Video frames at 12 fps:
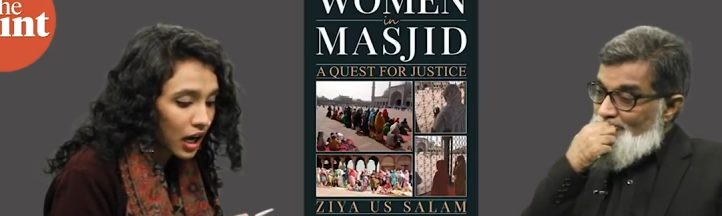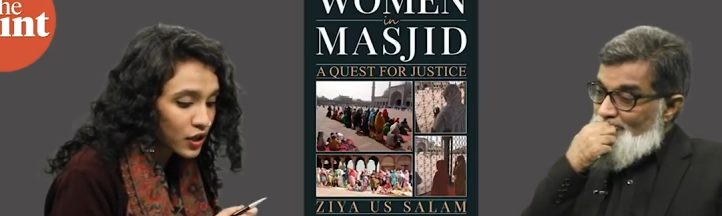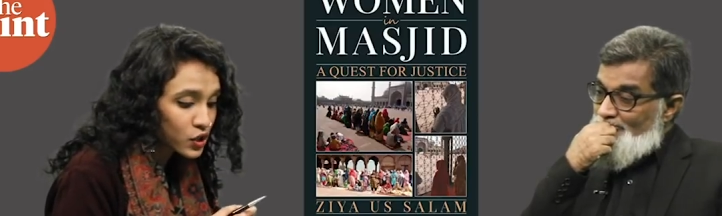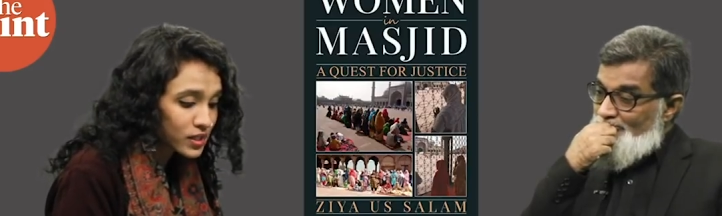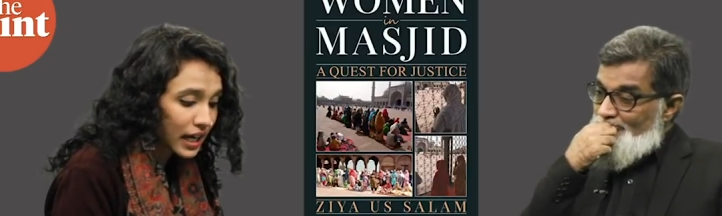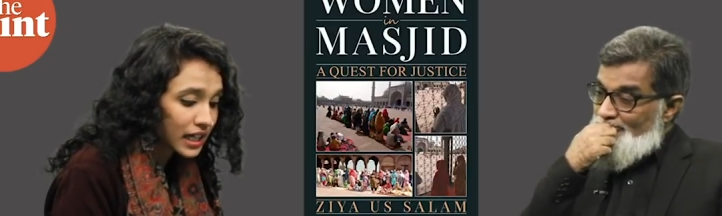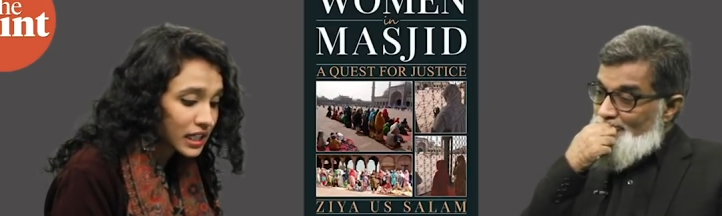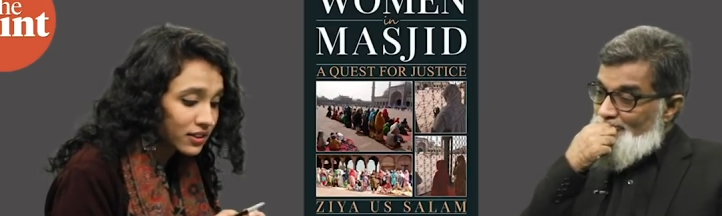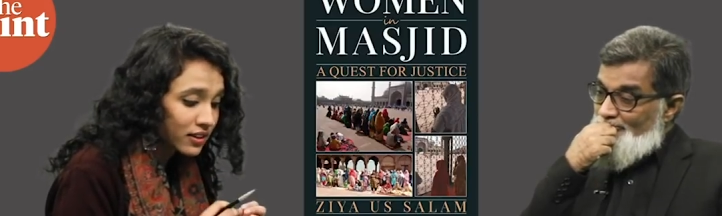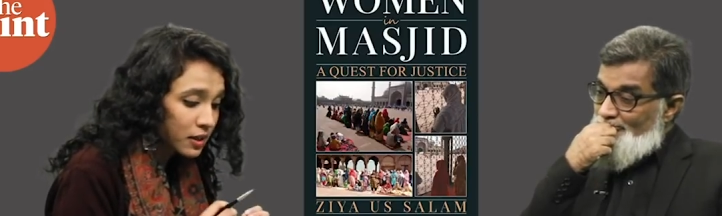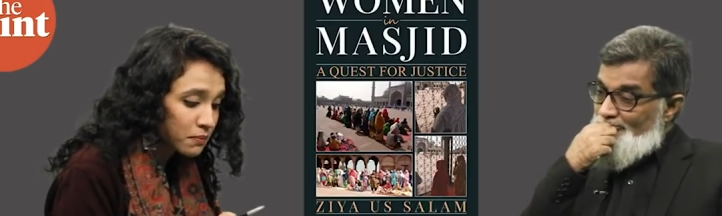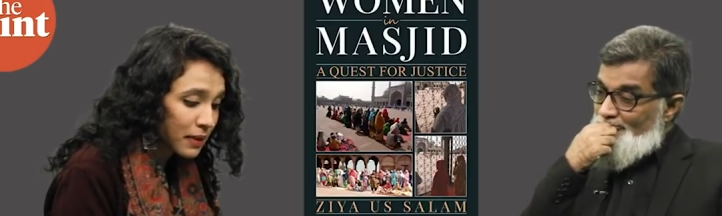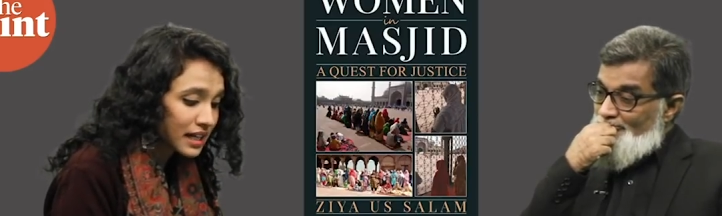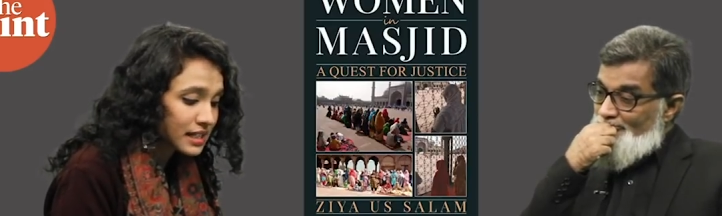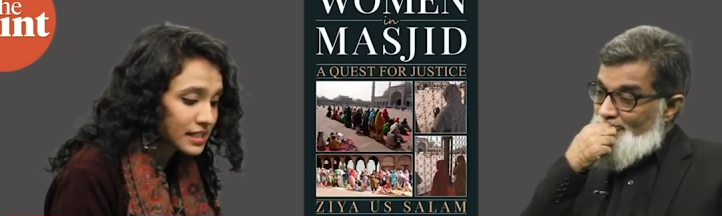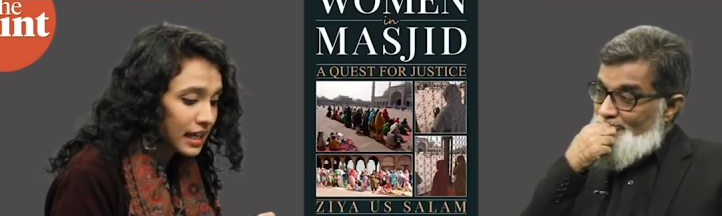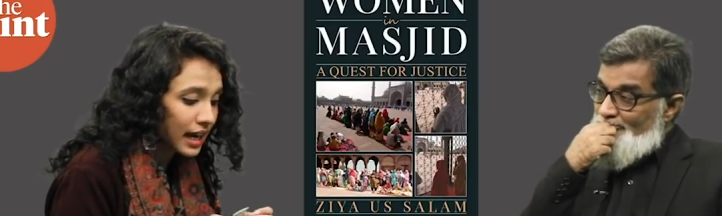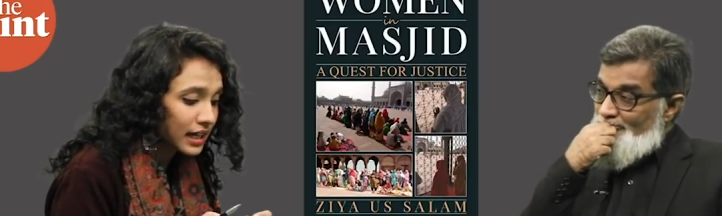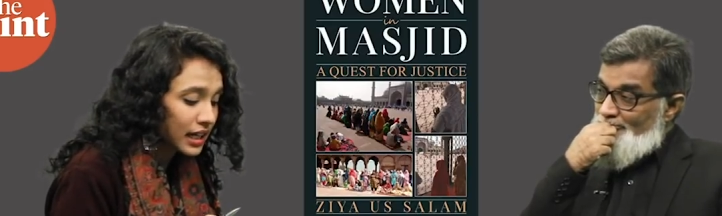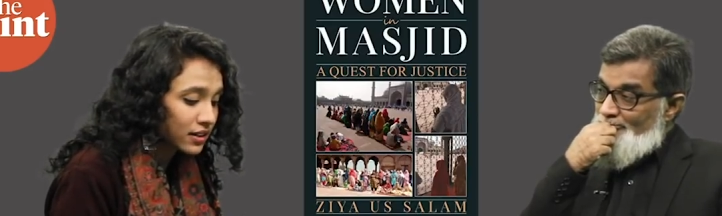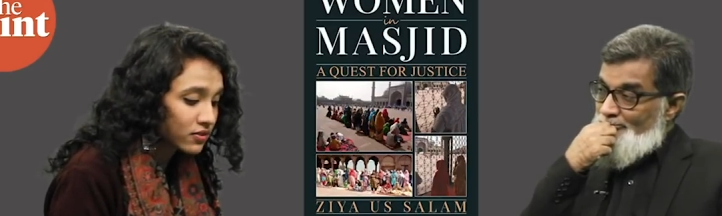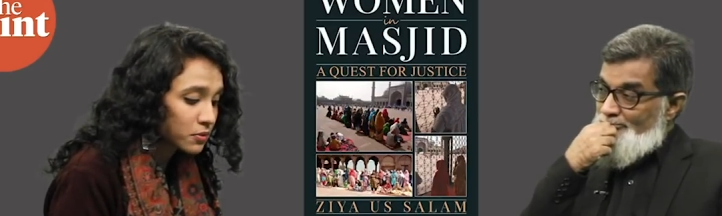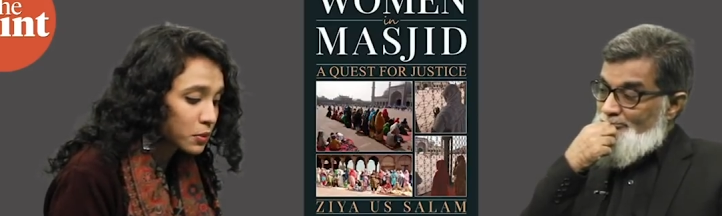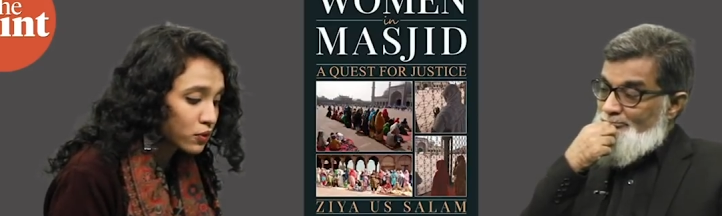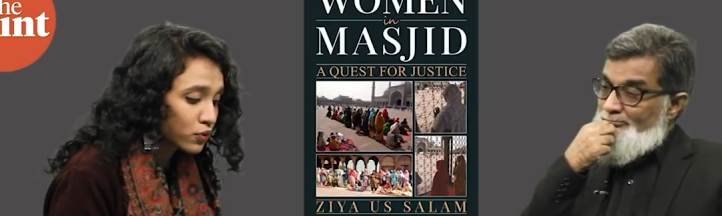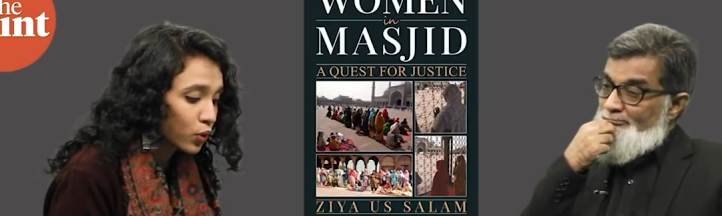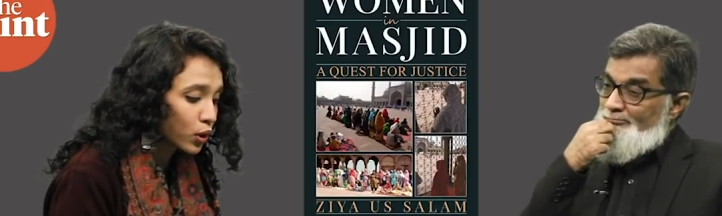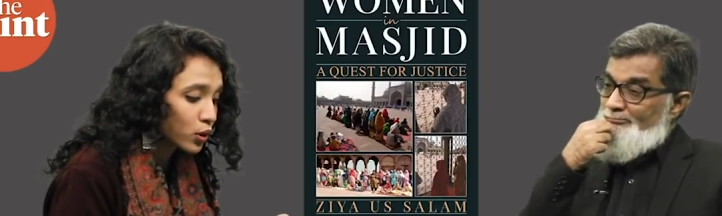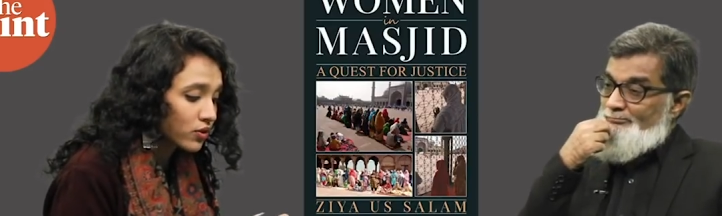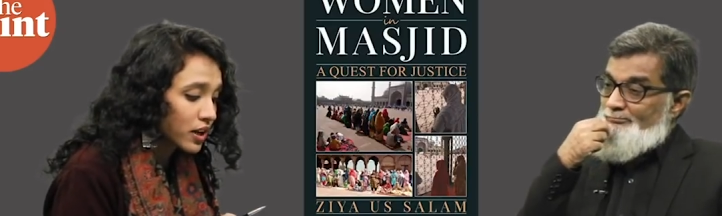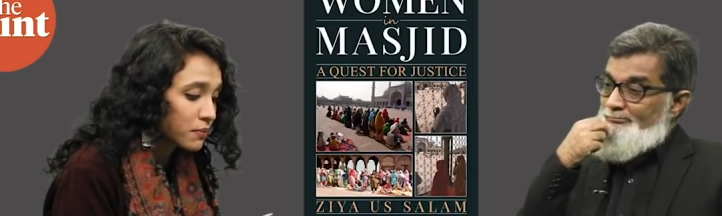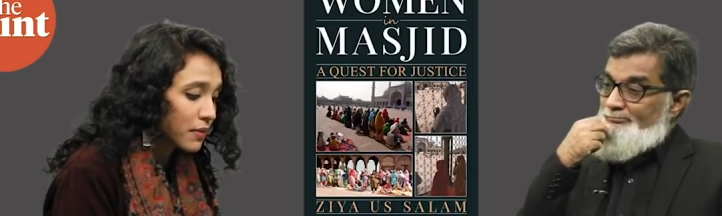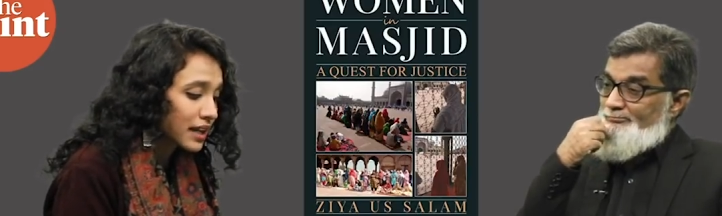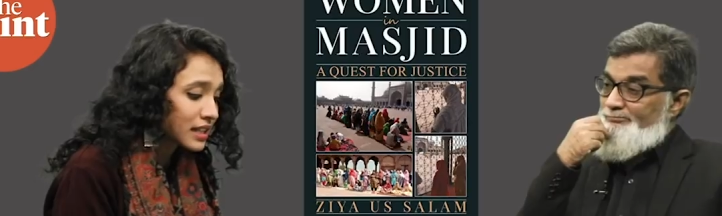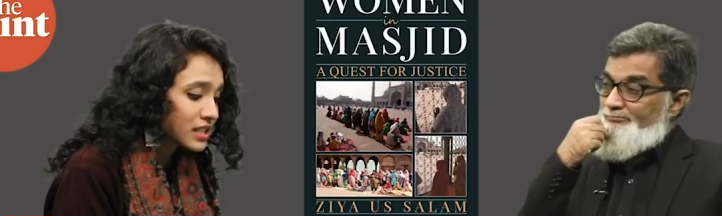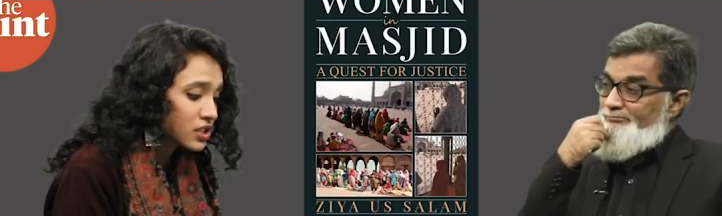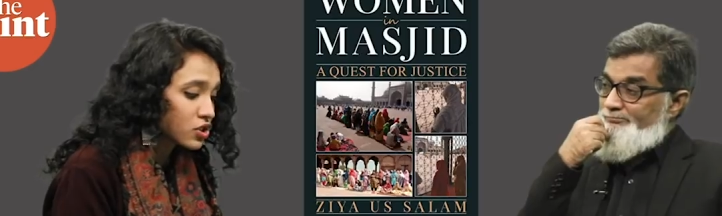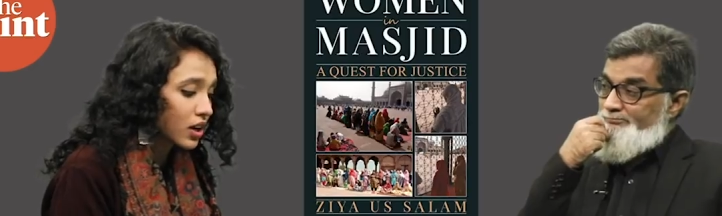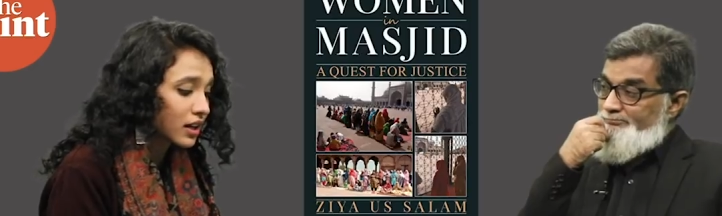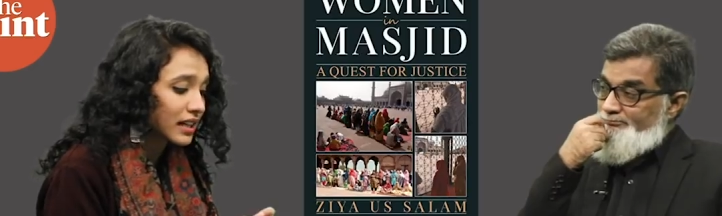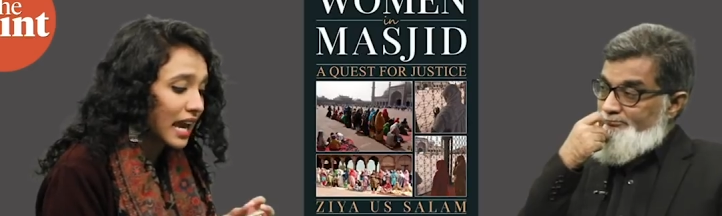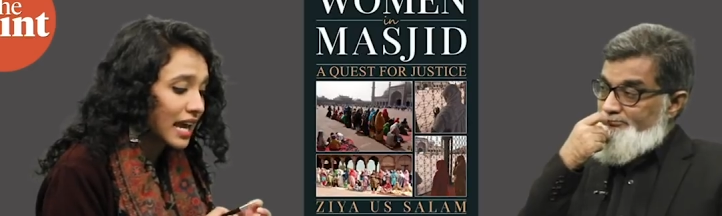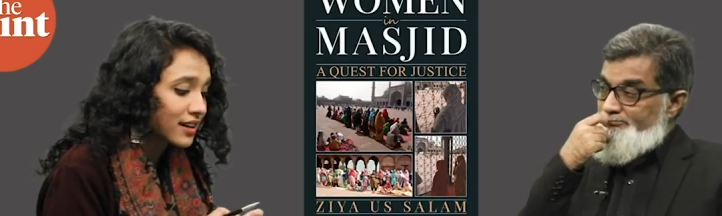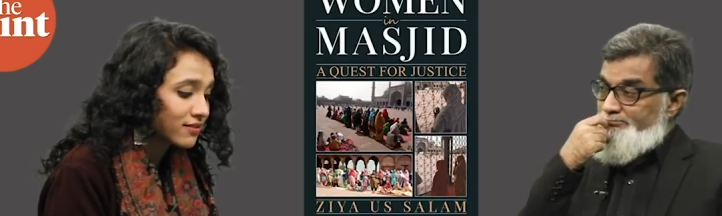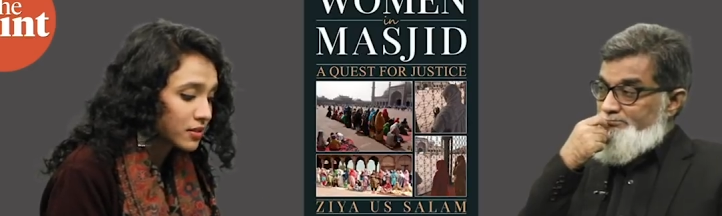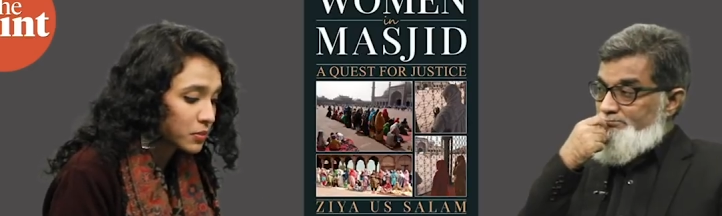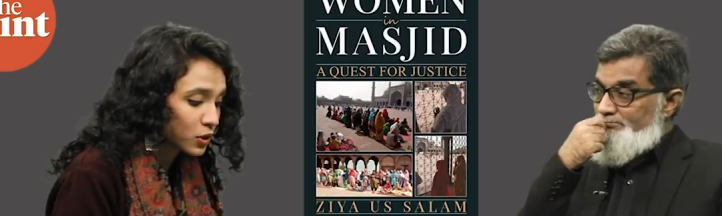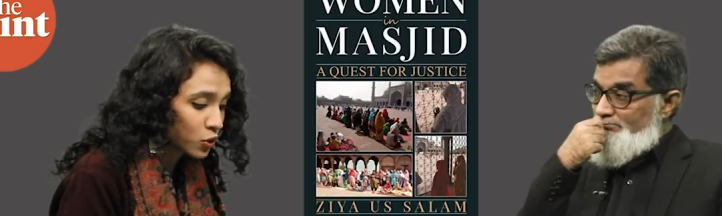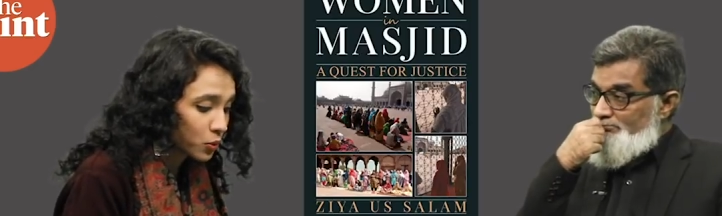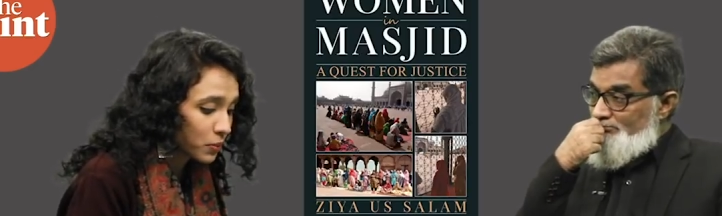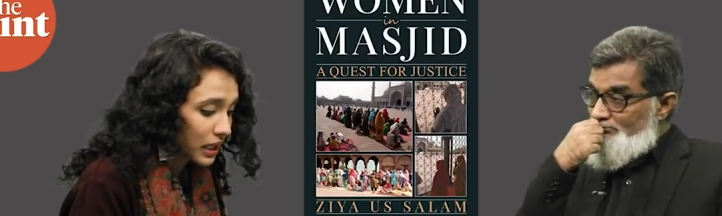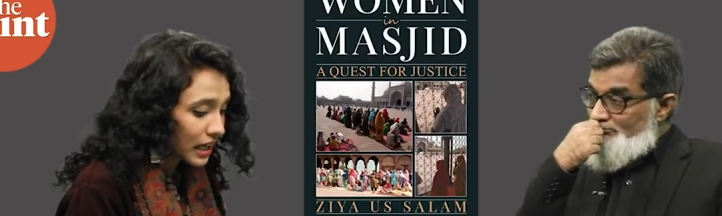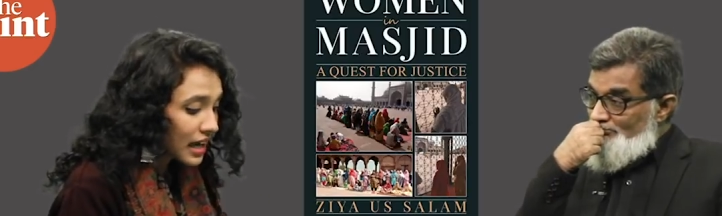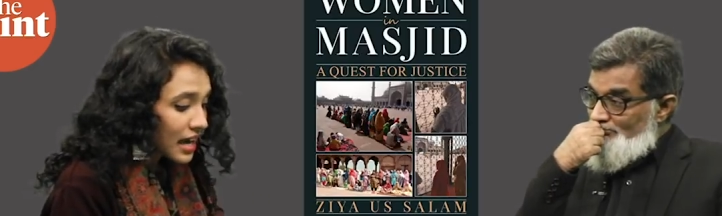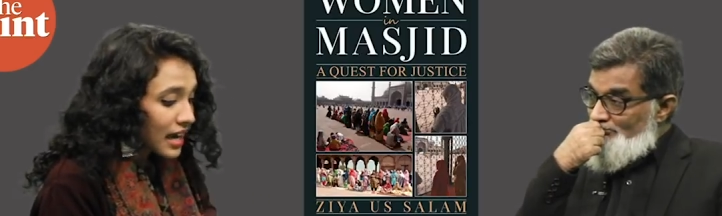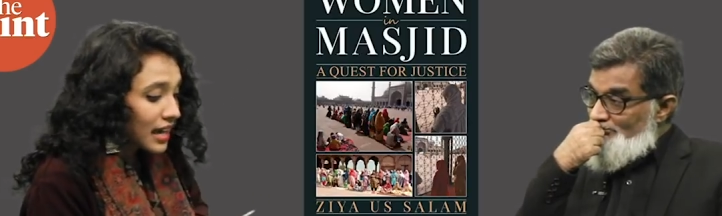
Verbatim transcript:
Speaker 1: a society where men decide and women follow, where men instruct and women obey.